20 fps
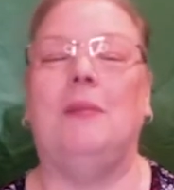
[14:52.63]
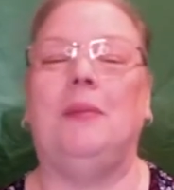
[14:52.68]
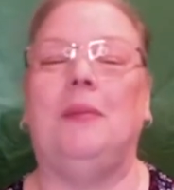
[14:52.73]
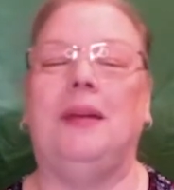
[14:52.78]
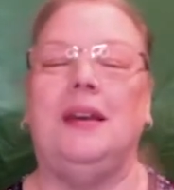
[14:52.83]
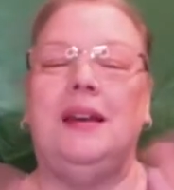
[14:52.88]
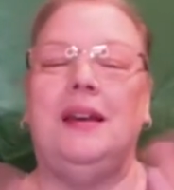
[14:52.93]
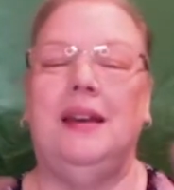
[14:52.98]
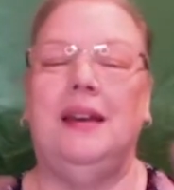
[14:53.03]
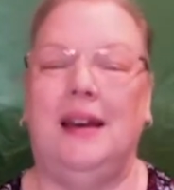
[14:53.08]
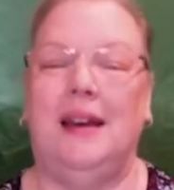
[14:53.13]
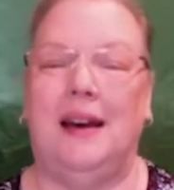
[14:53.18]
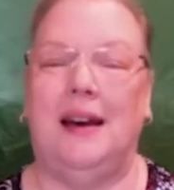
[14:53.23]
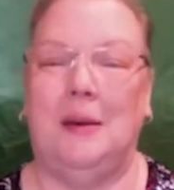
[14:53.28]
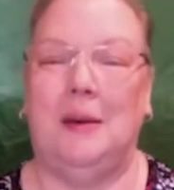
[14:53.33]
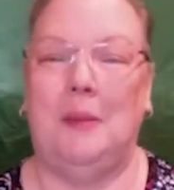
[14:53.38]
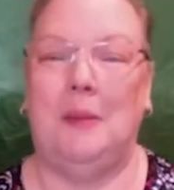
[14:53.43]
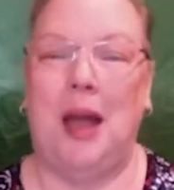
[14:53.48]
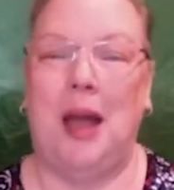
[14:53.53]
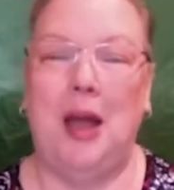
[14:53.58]
But
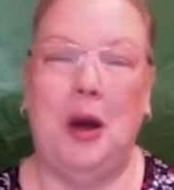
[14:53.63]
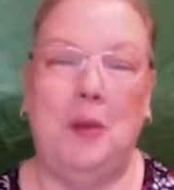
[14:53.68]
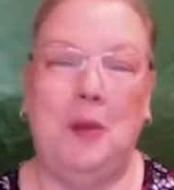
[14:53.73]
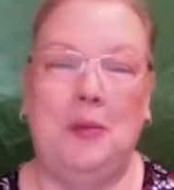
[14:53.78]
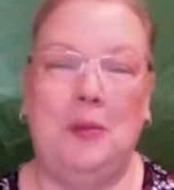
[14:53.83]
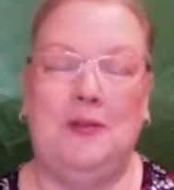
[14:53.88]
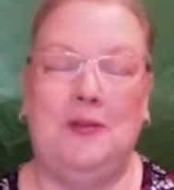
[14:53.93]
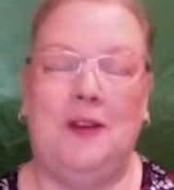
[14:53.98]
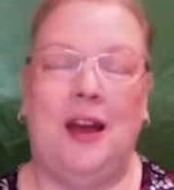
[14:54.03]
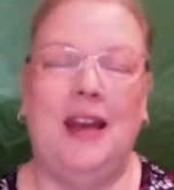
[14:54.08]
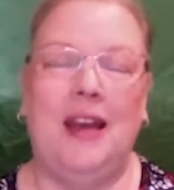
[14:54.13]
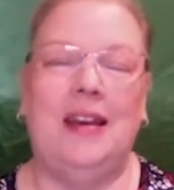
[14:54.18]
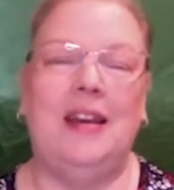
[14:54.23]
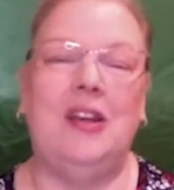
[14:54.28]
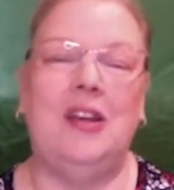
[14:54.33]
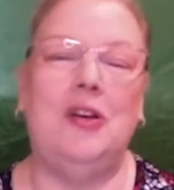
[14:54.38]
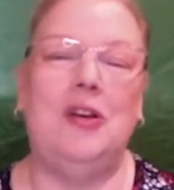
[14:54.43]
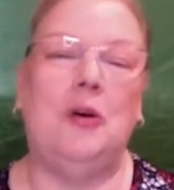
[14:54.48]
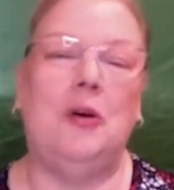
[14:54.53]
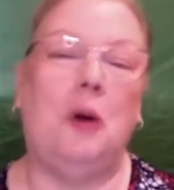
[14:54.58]
I hope you find
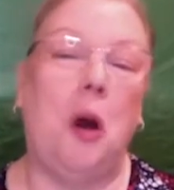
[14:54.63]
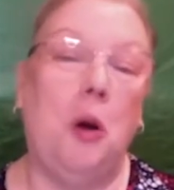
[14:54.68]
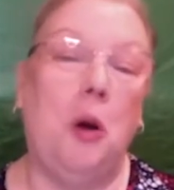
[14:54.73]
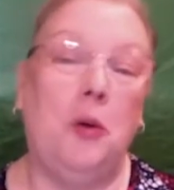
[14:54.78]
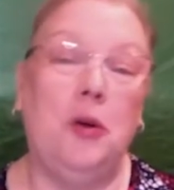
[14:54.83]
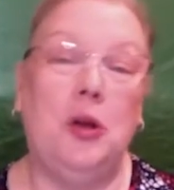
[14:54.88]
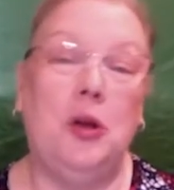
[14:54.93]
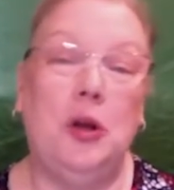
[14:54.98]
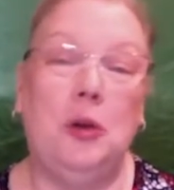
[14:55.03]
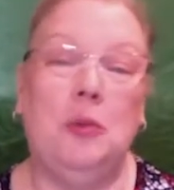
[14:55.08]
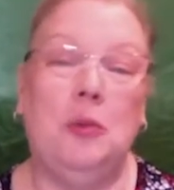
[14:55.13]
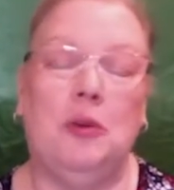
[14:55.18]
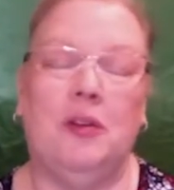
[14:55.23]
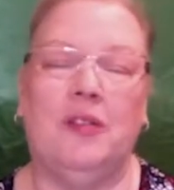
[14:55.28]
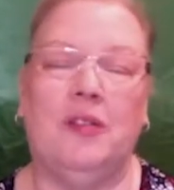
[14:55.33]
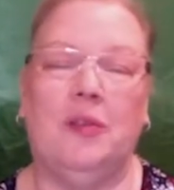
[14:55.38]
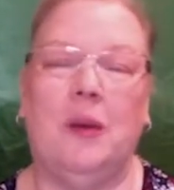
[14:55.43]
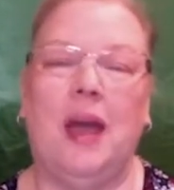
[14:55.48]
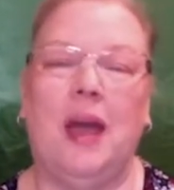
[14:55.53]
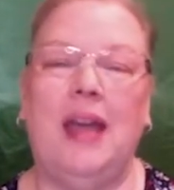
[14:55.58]
your own
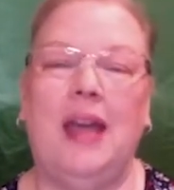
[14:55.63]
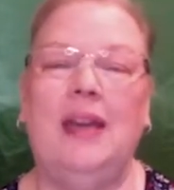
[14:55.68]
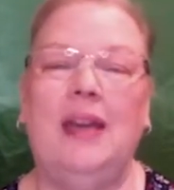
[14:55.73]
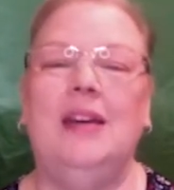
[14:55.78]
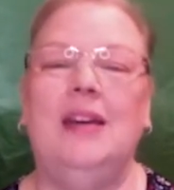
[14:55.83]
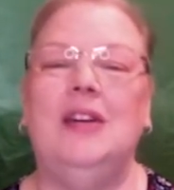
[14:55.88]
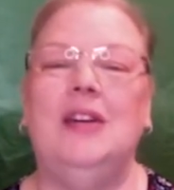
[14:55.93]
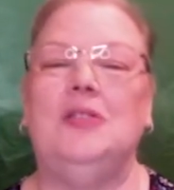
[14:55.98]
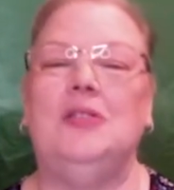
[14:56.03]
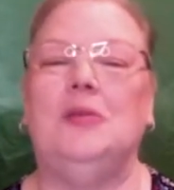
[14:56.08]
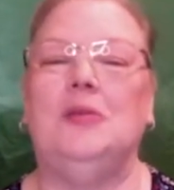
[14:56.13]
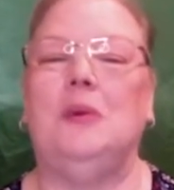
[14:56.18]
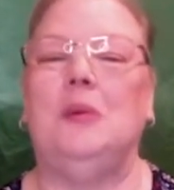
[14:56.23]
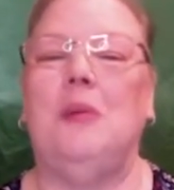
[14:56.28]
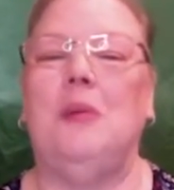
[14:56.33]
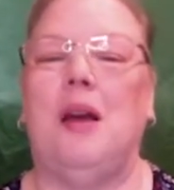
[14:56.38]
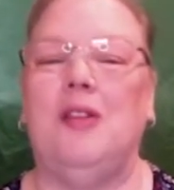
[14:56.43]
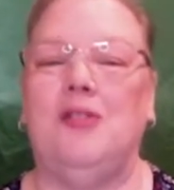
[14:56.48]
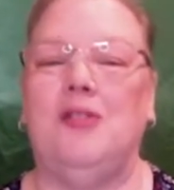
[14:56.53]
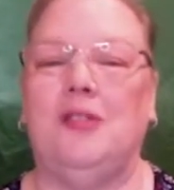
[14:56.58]
humorous way to
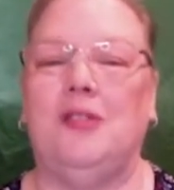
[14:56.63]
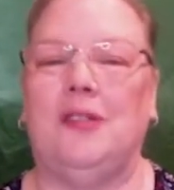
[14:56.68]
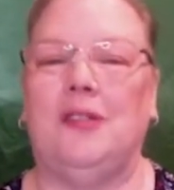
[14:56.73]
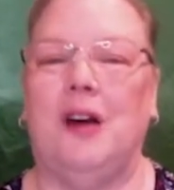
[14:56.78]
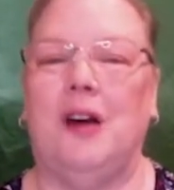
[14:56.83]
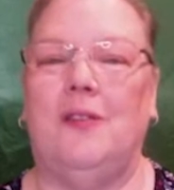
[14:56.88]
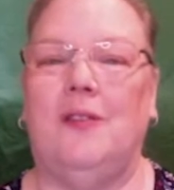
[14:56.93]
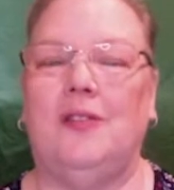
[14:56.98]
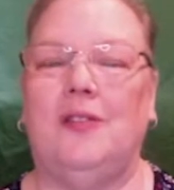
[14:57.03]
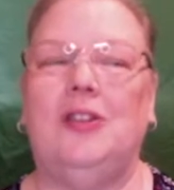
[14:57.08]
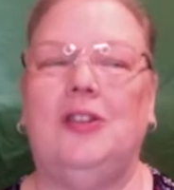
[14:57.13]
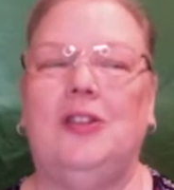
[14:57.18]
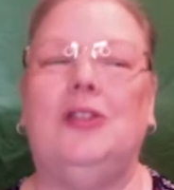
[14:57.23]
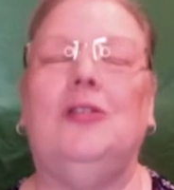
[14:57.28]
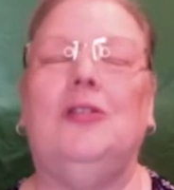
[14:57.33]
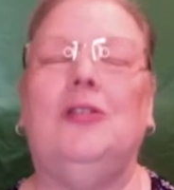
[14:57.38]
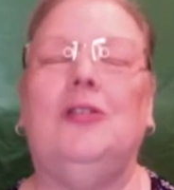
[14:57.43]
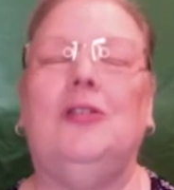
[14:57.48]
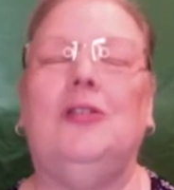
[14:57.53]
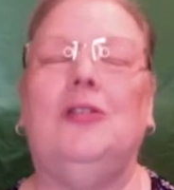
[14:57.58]
remind yourself to
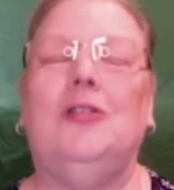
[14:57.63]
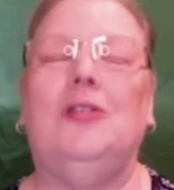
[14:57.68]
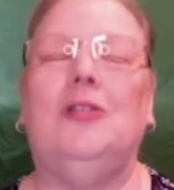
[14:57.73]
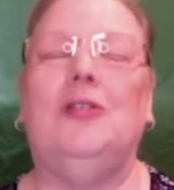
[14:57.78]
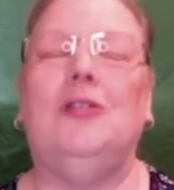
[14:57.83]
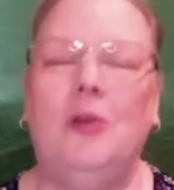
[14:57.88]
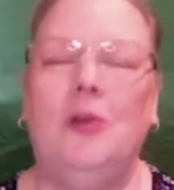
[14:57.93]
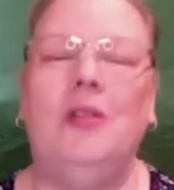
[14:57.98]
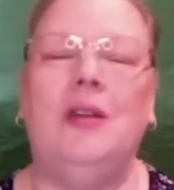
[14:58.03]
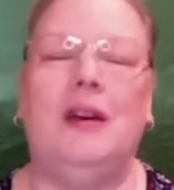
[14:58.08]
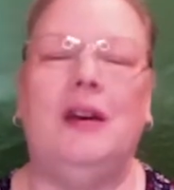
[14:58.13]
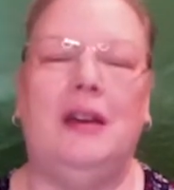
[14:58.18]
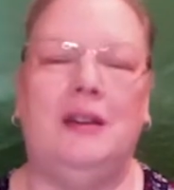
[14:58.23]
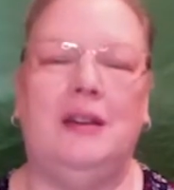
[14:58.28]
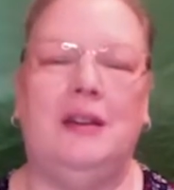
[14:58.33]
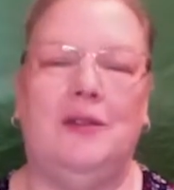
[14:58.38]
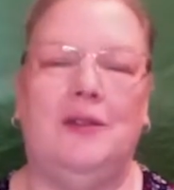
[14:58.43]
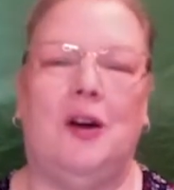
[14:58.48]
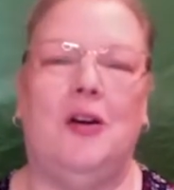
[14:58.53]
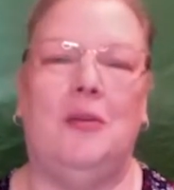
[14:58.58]
know the
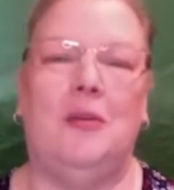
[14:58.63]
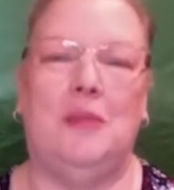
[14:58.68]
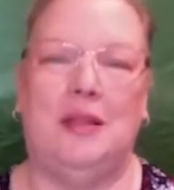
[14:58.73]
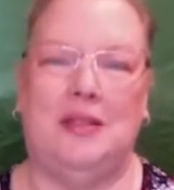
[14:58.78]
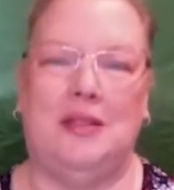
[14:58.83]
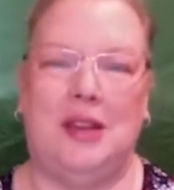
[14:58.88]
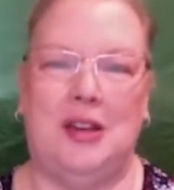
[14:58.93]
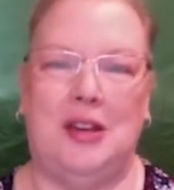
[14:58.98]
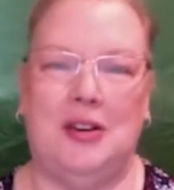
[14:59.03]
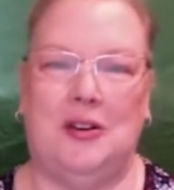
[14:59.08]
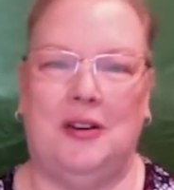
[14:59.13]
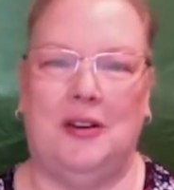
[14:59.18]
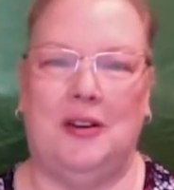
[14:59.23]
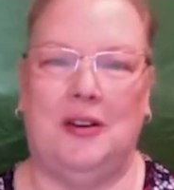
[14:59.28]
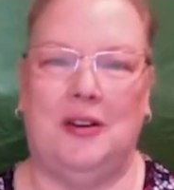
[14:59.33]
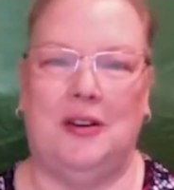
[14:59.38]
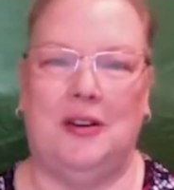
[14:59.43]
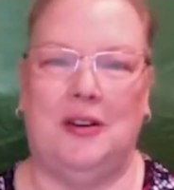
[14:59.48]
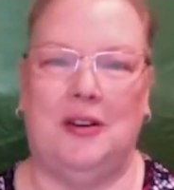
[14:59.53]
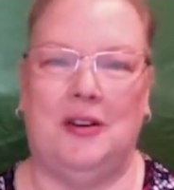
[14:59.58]
environment that you're
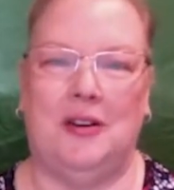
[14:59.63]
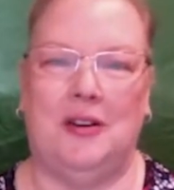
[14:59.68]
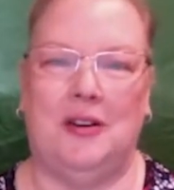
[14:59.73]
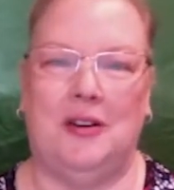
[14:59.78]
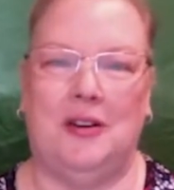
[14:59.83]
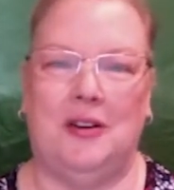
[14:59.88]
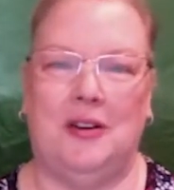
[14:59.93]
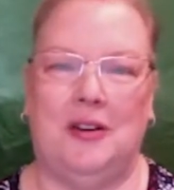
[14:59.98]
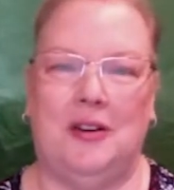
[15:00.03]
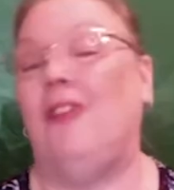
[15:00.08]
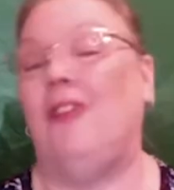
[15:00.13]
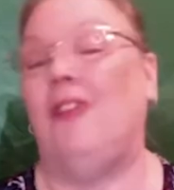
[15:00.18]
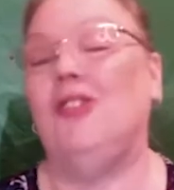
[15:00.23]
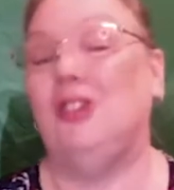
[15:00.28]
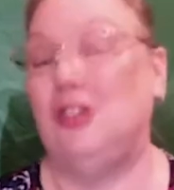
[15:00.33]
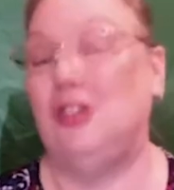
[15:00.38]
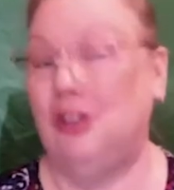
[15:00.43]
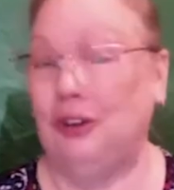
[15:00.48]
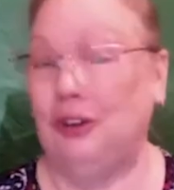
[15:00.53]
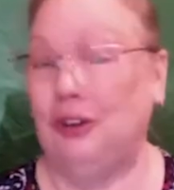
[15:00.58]
in and know how to
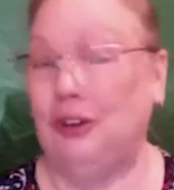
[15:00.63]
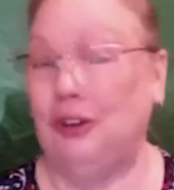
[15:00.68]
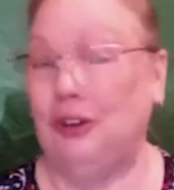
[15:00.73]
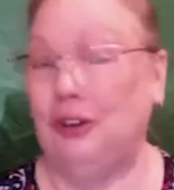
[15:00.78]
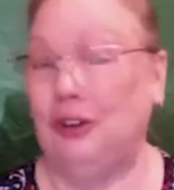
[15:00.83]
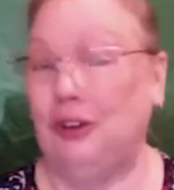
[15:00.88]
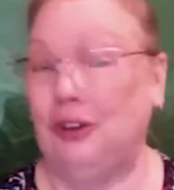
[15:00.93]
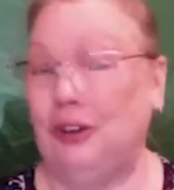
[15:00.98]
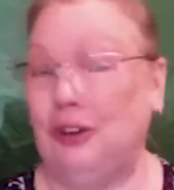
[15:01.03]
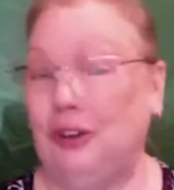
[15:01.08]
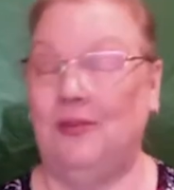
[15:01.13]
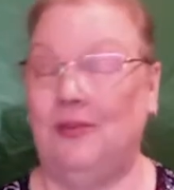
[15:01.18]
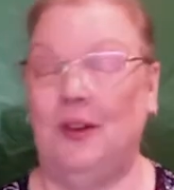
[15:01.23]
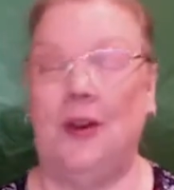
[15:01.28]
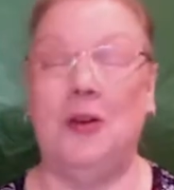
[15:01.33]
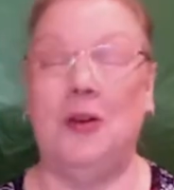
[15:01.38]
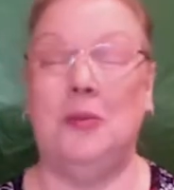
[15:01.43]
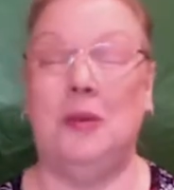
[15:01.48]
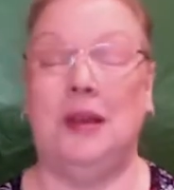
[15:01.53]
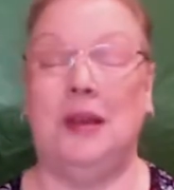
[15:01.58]
use that
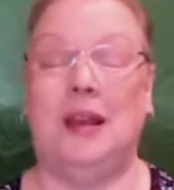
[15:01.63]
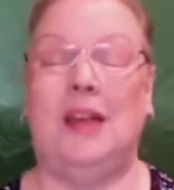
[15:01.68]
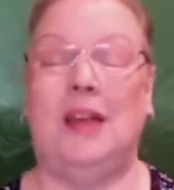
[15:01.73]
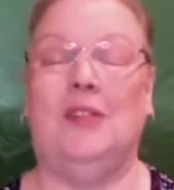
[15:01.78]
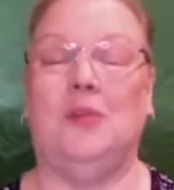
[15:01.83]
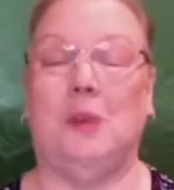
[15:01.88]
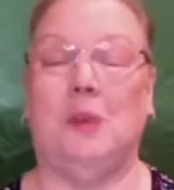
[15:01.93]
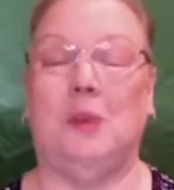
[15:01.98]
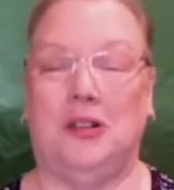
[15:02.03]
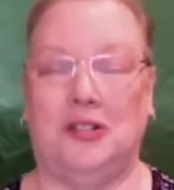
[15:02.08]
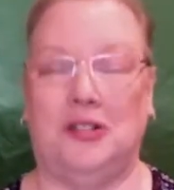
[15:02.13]
environment as well to